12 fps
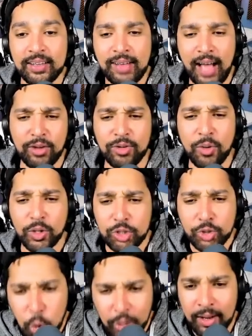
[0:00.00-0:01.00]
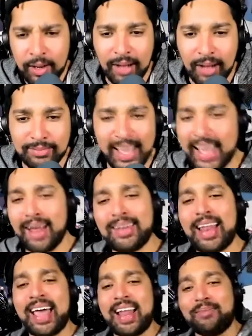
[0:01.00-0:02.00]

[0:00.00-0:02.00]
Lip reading: I don't know what you're talking about. Yeah, I'd like that.